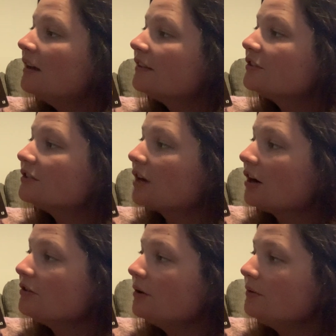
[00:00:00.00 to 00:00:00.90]
The
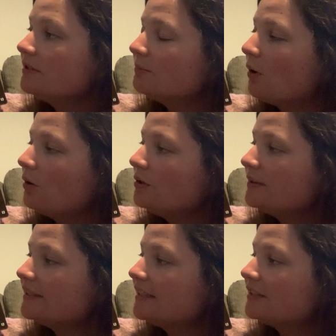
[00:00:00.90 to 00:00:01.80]
star-nosed mole
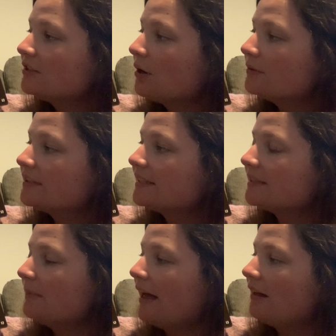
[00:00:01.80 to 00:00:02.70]
uses its nose to
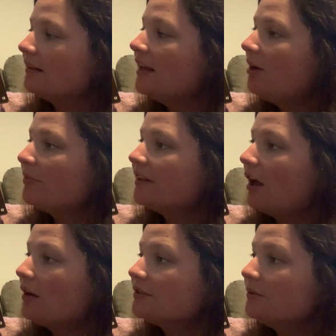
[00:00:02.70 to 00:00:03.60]
smell, but it
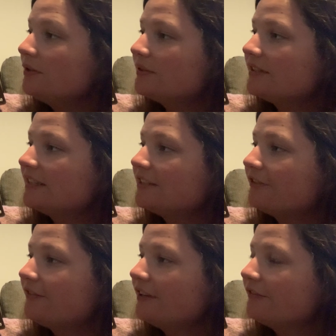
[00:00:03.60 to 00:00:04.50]
also uses it to
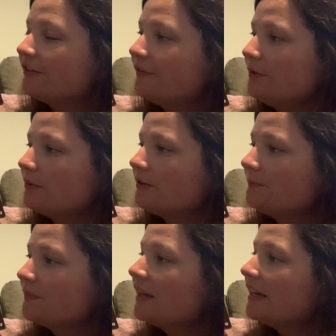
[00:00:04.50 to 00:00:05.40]
feel for food.
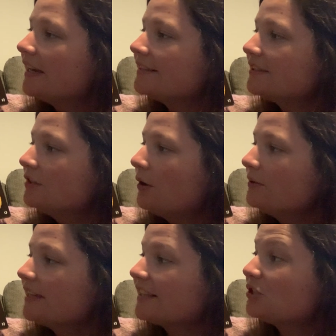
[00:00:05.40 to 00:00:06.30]
Its nose
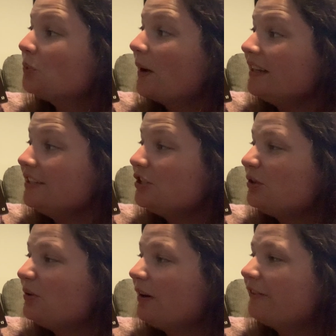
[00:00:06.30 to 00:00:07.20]
has
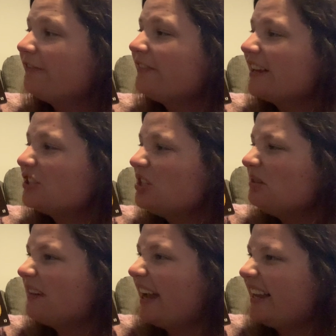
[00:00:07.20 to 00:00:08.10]
22 fleshy
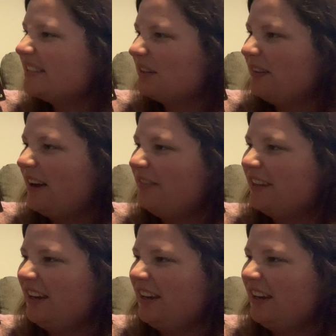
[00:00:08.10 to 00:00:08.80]
rays around the